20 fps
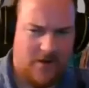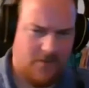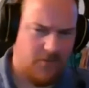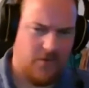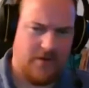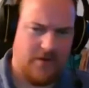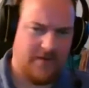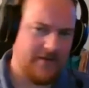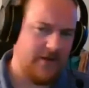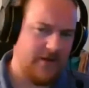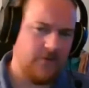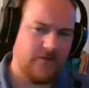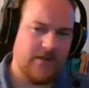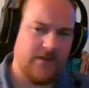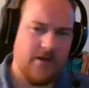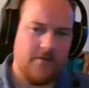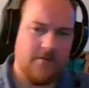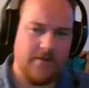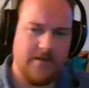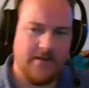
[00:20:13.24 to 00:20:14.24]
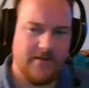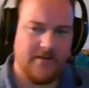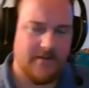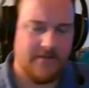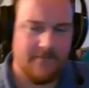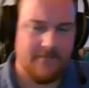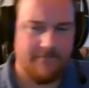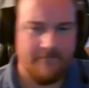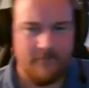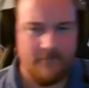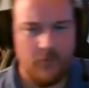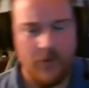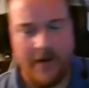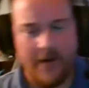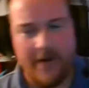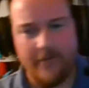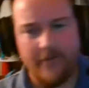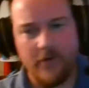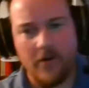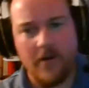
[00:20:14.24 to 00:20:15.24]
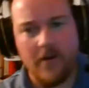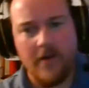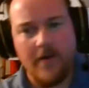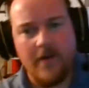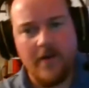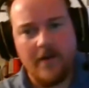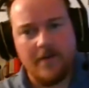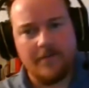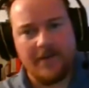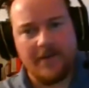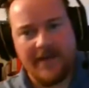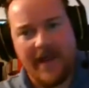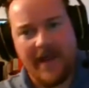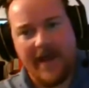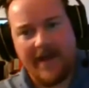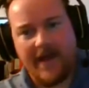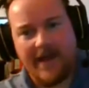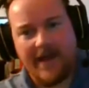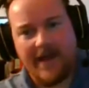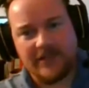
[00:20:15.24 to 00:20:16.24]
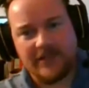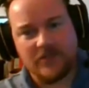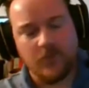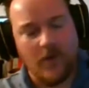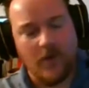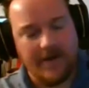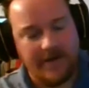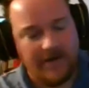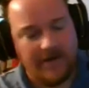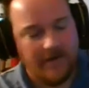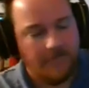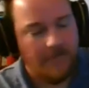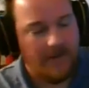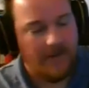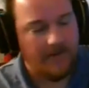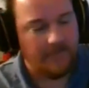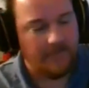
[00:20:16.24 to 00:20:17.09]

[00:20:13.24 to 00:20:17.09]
to put it out there because whatever. But yeah, I just wanted to.